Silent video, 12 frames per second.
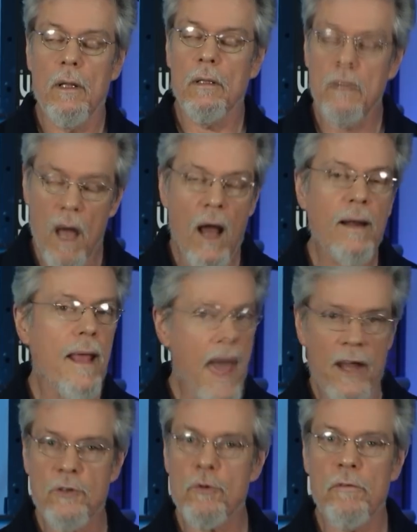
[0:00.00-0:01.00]
not
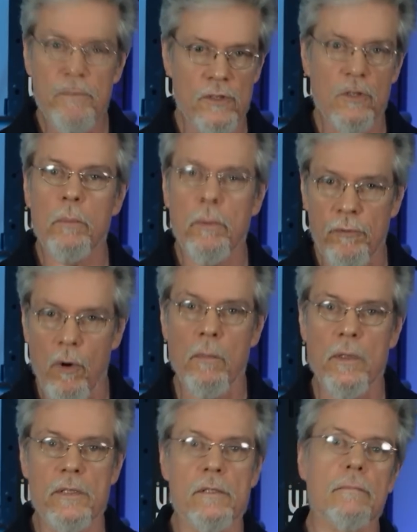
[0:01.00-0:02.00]
actual physical
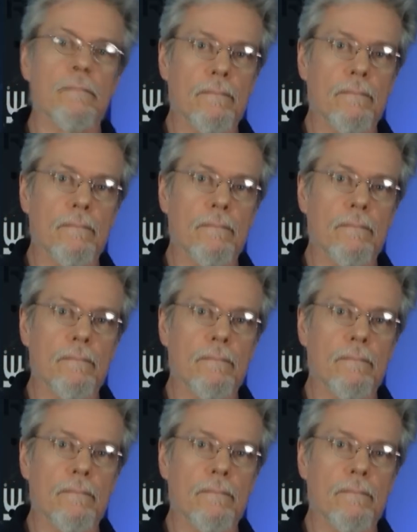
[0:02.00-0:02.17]
performance.